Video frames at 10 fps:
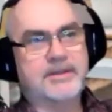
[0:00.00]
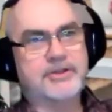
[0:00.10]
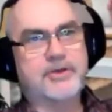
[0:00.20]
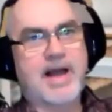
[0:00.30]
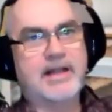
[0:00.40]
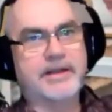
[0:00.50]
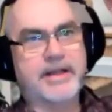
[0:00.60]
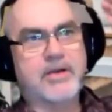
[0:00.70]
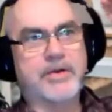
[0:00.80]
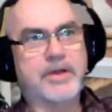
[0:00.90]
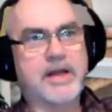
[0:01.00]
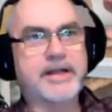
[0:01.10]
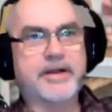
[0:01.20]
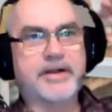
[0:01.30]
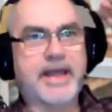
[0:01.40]
duality going on
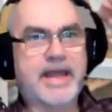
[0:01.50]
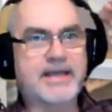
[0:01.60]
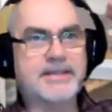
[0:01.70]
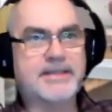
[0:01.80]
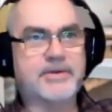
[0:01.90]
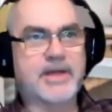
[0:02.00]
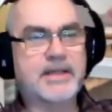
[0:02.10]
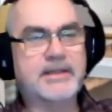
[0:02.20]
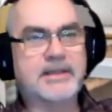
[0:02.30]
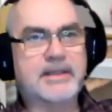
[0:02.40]
in our heads, right?